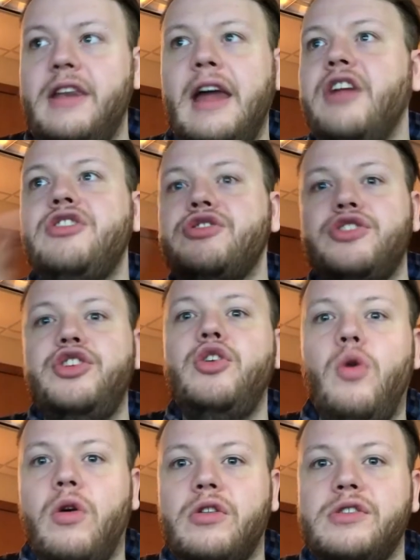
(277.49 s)
not just
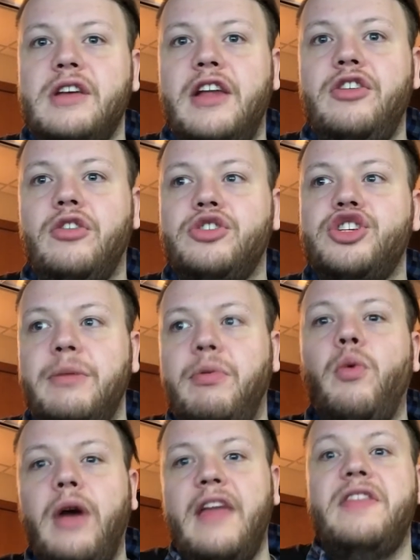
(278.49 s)
yours, and you'll chip
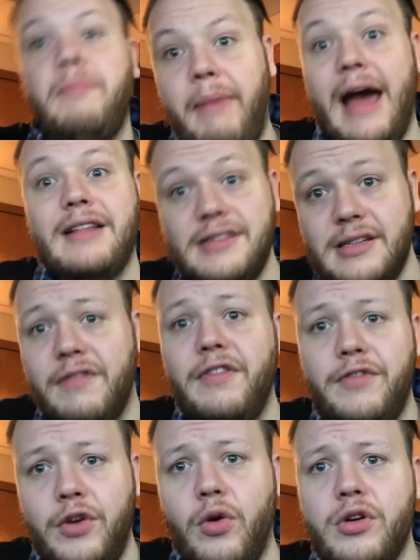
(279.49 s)
away at the bad stuff
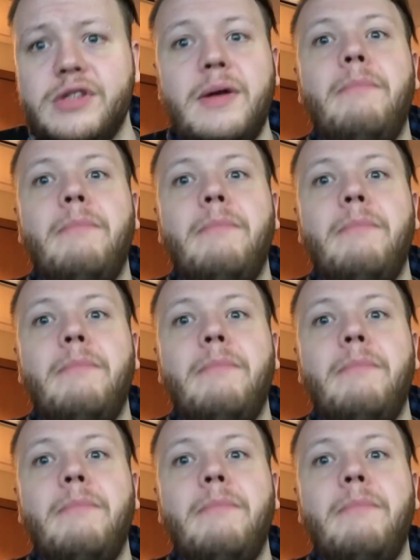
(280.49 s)
of yours.